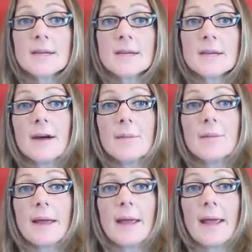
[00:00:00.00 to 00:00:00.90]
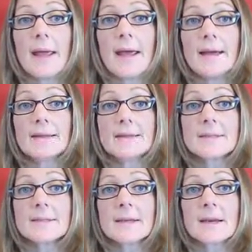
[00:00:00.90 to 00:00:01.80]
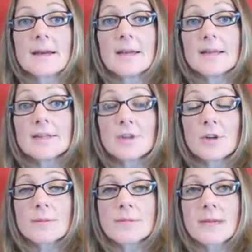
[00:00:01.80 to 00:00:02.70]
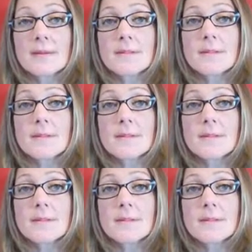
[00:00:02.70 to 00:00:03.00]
And in this circumstance,